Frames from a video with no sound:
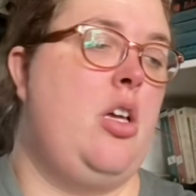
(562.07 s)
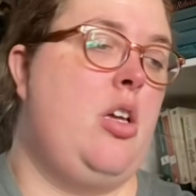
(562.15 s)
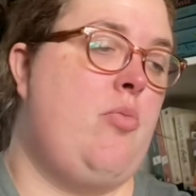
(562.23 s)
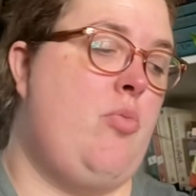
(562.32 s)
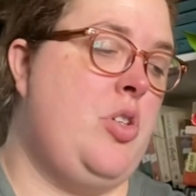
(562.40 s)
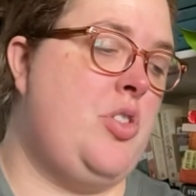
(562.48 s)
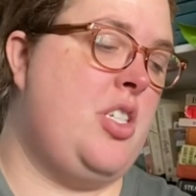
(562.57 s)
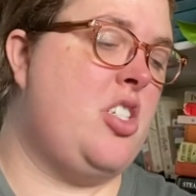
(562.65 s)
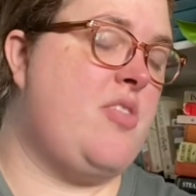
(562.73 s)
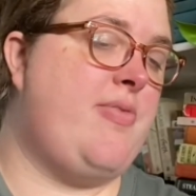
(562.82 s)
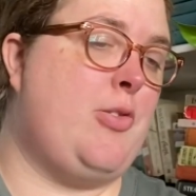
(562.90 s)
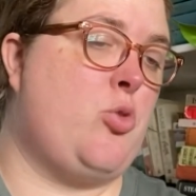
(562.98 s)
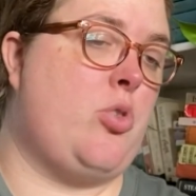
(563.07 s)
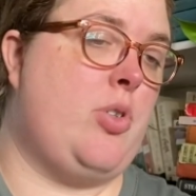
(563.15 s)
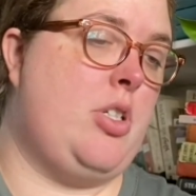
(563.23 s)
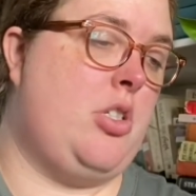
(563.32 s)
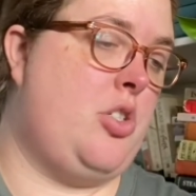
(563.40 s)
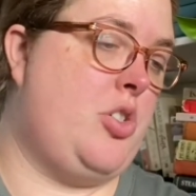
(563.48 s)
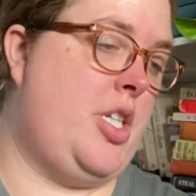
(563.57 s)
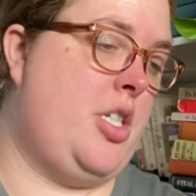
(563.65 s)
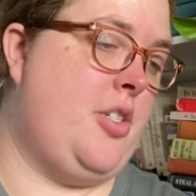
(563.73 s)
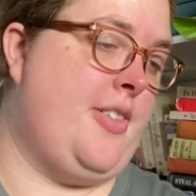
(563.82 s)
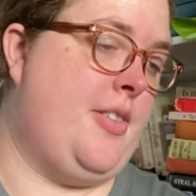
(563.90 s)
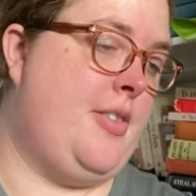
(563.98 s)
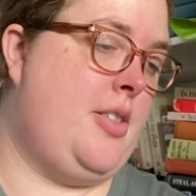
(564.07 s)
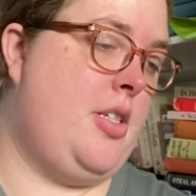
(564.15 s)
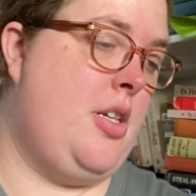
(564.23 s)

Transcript: mostly just floral illustrations